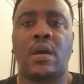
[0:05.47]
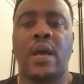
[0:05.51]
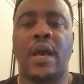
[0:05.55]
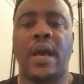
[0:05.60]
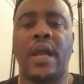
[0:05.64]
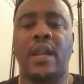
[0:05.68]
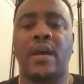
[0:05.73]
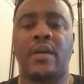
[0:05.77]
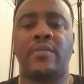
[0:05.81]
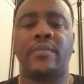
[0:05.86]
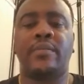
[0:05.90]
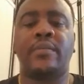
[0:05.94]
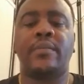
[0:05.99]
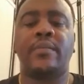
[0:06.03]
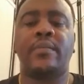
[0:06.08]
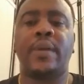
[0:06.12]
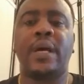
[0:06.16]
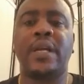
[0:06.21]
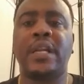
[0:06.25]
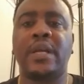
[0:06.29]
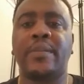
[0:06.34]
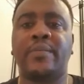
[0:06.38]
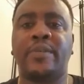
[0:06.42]
Hello,
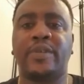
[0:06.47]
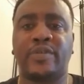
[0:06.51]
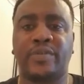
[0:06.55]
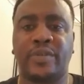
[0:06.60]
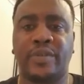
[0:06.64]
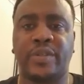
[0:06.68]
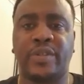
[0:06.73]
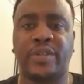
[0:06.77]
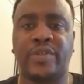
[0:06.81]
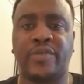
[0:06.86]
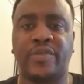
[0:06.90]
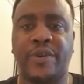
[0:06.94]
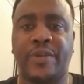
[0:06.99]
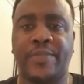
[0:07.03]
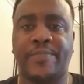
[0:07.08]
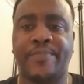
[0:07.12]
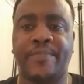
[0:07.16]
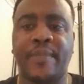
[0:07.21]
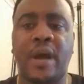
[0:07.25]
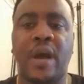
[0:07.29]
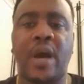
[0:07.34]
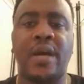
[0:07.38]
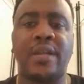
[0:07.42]
my name is Richard Green.
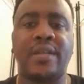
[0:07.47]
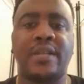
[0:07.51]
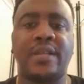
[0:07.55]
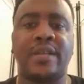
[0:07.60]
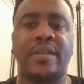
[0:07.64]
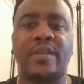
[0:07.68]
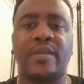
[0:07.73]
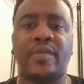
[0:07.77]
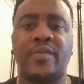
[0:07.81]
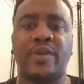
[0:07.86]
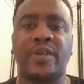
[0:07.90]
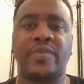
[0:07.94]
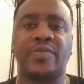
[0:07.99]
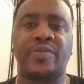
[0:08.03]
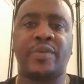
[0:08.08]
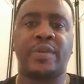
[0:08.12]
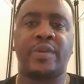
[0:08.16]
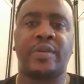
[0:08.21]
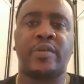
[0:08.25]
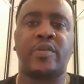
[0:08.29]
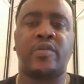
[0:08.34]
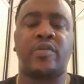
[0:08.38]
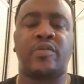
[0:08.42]
I attend the West
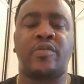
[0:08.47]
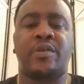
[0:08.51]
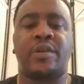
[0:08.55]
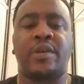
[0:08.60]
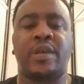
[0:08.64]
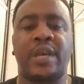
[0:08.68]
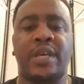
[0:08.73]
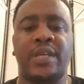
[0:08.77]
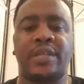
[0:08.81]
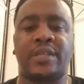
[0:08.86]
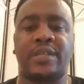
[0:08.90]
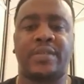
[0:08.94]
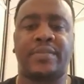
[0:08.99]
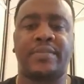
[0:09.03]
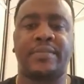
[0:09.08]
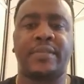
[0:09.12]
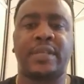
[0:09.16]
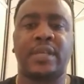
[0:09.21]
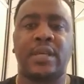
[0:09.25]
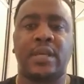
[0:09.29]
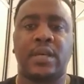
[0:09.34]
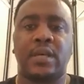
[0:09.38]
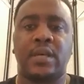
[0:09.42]
African congregation.
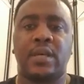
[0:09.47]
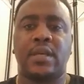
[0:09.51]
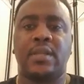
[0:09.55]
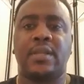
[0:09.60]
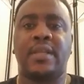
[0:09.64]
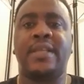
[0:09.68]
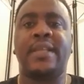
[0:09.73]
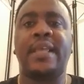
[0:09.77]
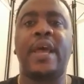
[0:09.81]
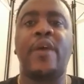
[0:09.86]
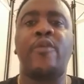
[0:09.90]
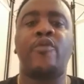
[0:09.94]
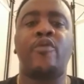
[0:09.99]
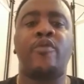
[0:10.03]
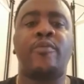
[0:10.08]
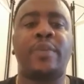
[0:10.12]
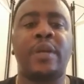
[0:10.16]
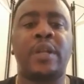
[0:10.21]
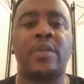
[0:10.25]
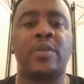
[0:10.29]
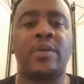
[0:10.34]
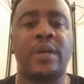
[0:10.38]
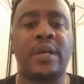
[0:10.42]
Today we'll
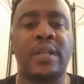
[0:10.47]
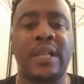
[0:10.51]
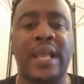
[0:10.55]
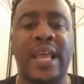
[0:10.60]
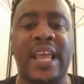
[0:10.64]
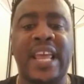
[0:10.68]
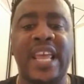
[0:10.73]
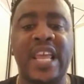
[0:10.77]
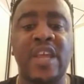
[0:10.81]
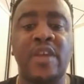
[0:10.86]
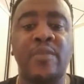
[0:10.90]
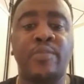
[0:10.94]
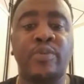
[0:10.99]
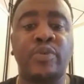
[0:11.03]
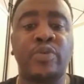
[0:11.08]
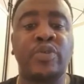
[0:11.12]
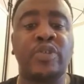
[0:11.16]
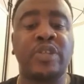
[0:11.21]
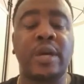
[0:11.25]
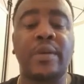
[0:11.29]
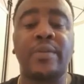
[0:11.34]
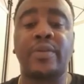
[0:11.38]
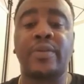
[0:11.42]
be looking at Hebrews
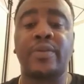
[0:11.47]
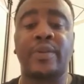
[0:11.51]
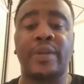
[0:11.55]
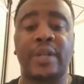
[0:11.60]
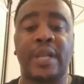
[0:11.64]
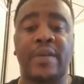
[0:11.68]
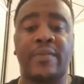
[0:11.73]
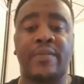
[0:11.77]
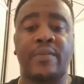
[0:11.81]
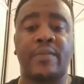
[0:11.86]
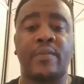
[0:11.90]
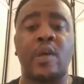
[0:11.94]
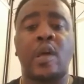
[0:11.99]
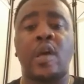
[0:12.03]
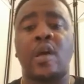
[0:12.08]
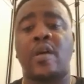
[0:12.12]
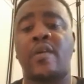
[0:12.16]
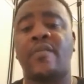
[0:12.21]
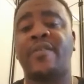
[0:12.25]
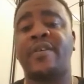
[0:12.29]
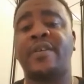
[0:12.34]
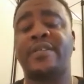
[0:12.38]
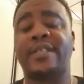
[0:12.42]
chapter 11,
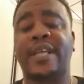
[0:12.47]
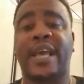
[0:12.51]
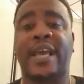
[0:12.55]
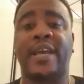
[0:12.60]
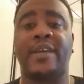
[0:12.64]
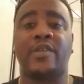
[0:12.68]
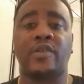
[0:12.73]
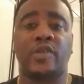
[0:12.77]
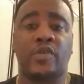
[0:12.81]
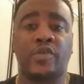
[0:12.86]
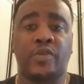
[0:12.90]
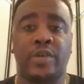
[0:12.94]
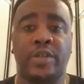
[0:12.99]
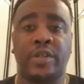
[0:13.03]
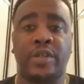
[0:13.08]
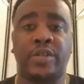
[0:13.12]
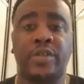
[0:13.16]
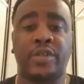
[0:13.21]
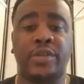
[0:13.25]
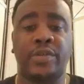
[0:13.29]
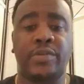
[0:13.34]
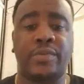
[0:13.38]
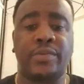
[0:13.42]
verse 8 to
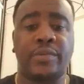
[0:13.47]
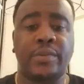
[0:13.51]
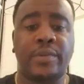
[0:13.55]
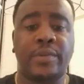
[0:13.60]
22.